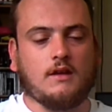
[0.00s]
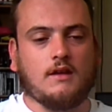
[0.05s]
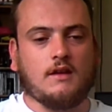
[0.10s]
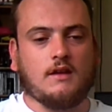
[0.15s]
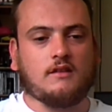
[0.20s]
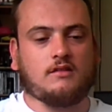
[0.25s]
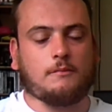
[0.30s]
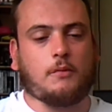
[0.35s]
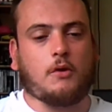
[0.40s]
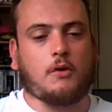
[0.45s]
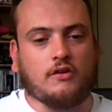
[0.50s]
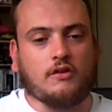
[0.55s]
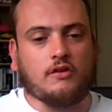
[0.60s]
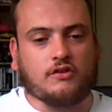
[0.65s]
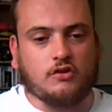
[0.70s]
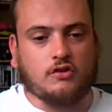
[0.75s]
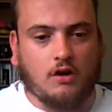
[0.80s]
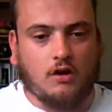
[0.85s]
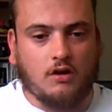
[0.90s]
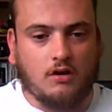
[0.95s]
it's important to
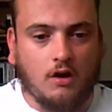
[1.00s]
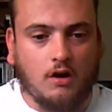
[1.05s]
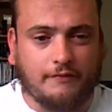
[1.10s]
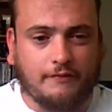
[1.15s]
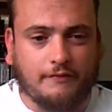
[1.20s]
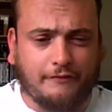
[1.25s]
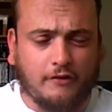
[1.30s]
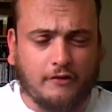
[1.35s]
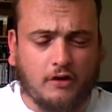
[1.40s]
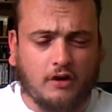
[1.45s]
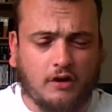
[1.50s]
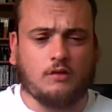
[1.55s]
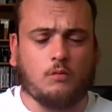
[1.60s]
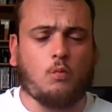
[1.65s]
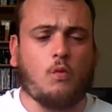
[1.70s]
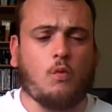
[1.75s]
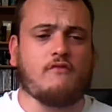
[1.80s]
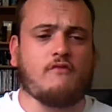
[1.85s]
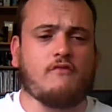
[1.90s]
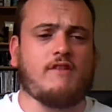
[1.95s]
not over focus on
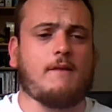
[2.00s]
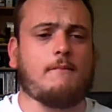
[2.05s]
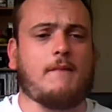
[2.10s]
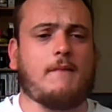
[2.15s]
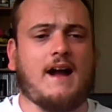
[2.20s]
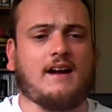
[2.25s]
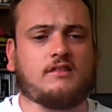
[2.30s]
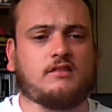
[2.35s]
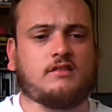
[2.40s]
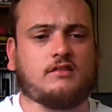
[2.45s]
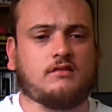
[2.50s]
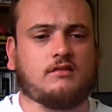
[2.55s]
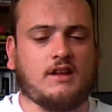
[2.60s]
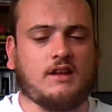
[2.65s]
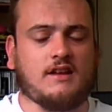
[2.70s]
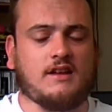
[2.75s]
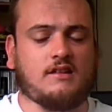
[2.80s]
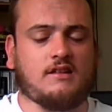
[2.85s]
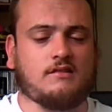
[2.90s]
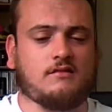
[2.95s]
1 rep max.
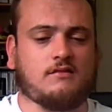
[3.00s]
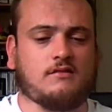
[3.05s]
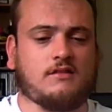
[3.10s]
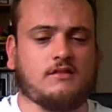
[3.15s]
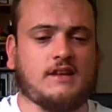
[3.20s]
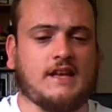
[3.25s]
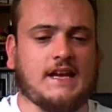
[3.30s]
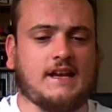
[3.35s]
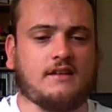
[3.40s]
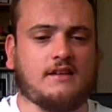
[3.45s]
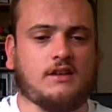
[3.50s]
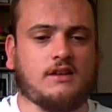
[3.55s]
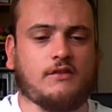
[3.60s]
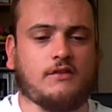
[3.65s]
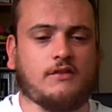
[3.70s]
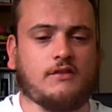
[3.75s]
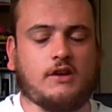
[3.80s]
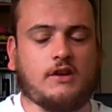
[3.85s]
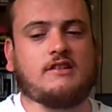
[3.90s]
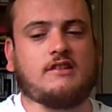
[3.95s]
Like, yeah, you've
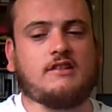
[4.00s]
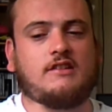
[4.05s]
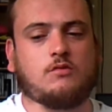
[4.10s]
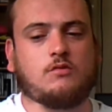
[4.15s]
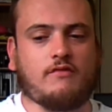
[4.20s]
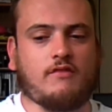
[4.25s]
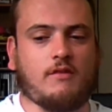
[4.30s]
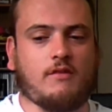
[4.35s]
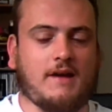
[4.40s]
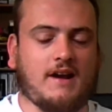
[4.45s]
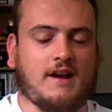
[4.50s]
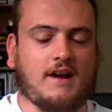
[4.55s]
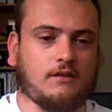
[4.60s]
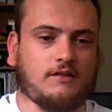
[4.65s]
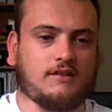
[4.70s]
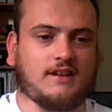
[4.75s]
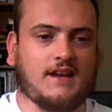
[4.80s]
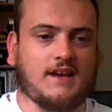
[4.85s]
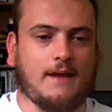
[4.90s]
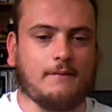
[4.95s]
increased your 1 rep max
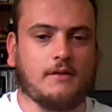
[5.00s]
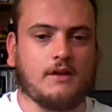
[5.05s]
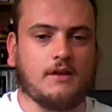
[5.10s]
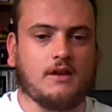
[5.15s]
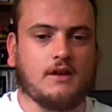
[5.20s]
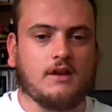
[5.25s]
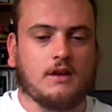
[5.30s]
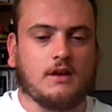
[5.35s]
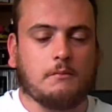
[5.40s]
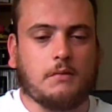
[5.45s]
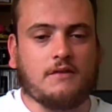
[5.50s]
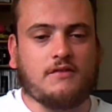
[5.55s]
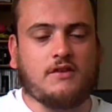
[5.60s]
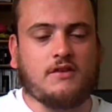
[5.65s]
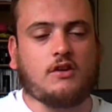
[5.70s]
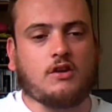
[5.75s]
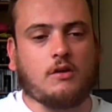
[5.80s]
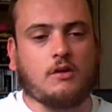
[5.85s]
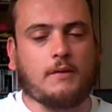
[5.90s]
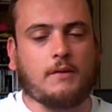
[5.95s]
over time, but if you
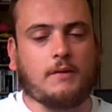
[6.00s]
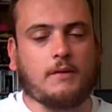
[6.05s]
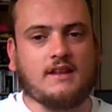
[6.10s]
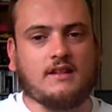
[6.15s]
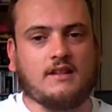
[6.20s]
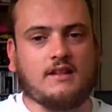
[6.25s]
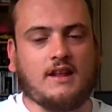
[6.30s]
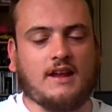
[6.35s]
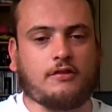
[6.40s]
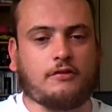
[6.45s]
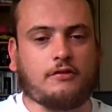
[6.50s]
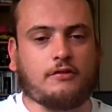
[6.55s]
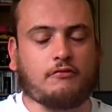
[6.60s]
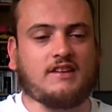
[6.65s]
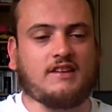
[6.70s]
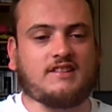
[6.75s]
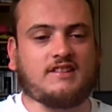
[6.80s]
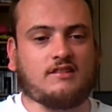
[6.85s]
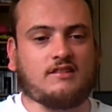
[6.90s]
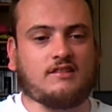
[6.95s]
can complete like
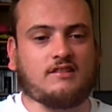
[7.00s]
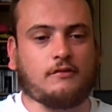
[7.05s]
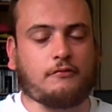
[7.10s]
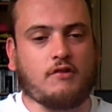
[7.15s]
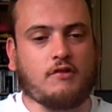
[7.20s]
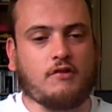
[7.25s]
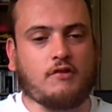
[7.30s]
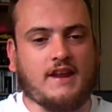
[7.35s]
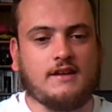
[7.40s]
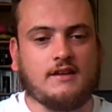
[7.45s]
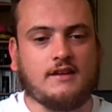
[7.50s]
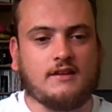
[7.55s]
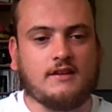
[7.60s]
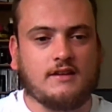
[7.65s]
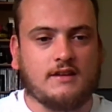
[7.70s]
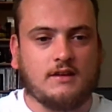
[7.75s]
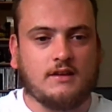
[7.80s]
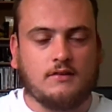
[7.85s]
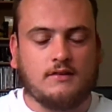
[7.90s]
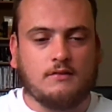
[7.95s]
3 sets of 3
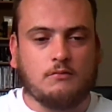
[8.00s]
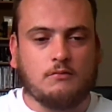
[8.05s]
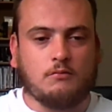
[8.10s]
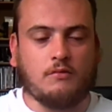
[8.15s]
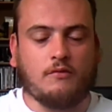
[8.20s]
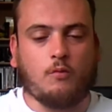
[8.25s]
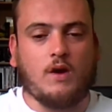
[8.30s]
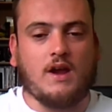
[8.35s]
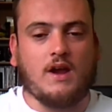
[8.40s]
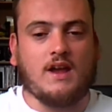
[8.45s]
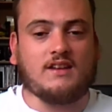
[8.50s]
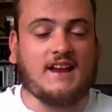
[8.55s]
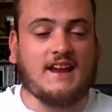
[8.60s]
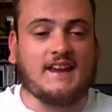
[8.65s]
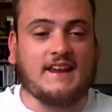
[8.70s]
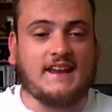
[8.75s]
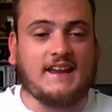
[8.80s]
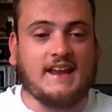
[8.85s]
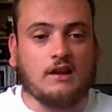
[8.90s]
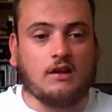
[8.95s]
with a weight
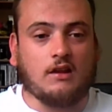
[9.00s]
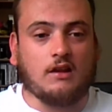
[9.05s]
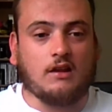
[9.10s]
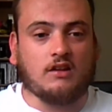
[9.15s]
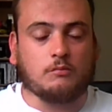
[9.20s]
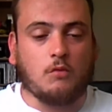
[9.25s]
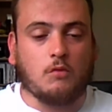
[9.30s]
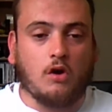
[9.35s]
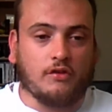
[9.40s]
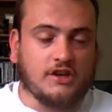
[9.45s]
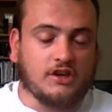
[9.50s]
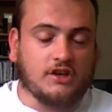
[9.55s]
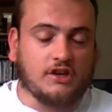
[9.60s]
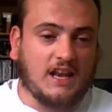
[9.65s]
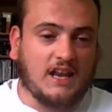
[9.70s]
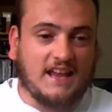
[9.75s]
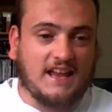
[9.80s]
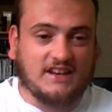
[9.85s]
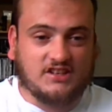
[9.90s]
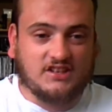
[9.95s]
10 kilos more than you could
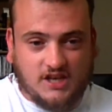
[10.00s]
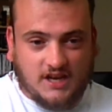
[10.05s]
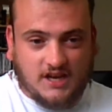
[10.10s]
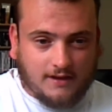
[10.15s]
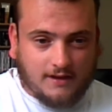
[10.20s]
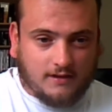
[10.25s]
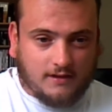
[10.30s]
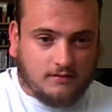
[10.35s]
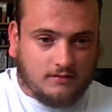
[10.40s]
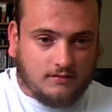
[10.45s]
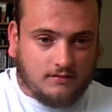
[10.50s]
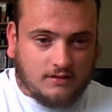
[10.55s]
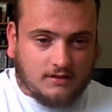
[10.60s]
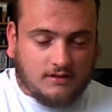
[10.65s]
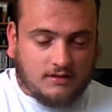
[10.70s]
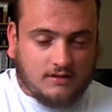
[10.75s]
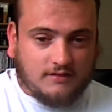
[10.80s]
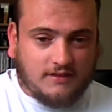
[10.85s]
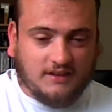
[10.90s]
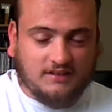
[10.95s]
last year,
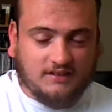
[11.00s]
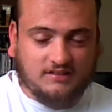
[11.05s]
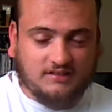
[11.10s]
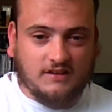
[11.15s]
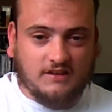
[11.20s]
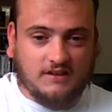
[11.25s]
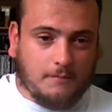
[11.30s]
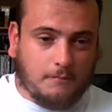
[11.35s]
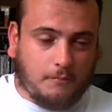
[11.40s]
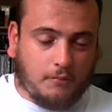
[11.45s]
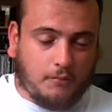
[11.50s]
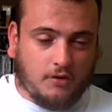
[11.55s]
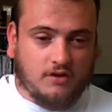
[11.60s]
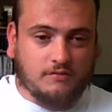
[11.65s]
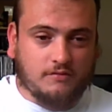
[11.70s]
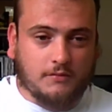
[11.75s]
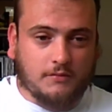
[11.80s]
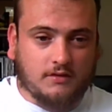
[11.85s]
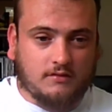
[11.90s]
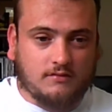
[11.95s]
that's still an
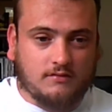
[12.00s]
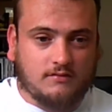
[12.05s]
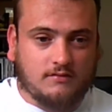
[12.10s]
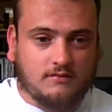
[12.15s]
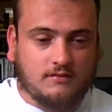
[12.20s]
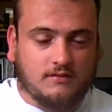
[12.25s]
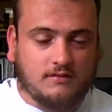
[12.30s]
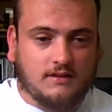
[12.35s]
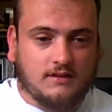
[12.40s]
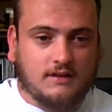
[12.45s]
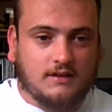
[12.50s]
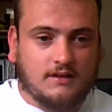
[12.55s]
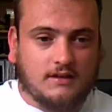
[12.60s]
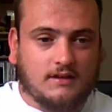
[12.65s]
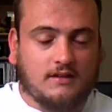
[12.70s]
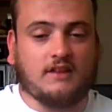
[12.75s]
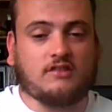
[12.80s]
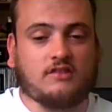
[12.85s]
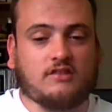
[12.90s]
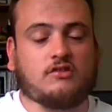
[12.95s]
improvement.
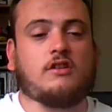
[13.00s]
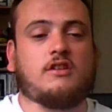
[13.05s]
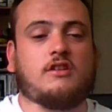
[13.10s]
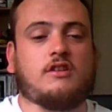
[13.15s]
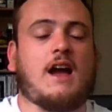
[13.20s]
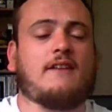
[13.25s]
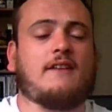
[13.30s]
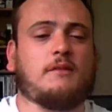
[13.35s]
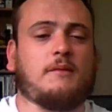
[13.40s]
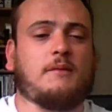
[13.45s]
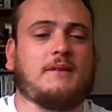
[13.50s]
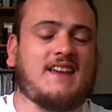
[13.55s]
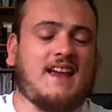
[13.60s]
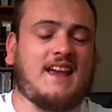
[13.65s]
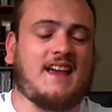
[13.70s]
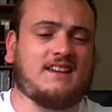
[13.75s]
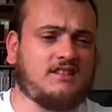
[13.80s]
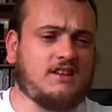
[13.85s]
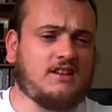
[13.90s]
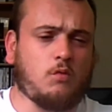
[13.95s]
Like it's not, you don't have to be
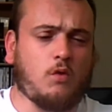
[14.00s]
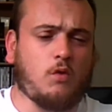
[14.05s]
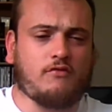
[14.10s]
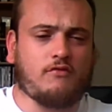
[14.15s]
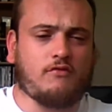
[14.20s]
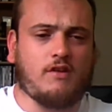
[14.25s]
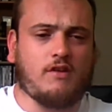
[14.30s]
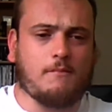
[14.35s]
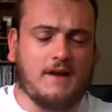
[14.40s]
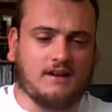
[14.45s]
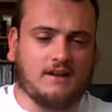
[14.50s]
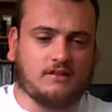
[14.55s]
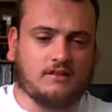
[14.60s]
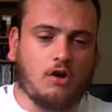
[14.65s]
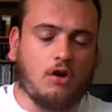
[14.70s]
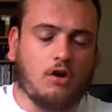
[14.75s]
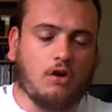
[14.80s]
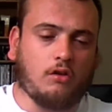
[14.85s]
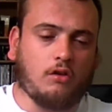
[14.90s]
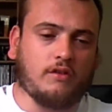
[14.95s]
testing your 1 rep max
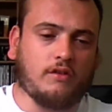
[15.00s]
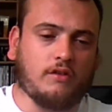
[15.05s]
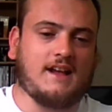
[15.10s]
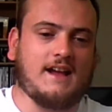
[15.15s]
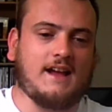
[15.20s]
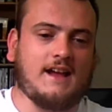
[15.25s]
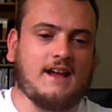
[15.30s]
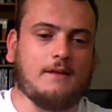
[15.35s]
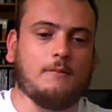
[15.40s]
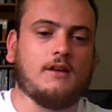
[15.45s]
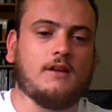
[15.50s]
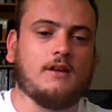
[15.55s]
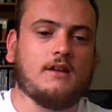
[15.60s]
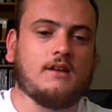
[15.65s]
all the time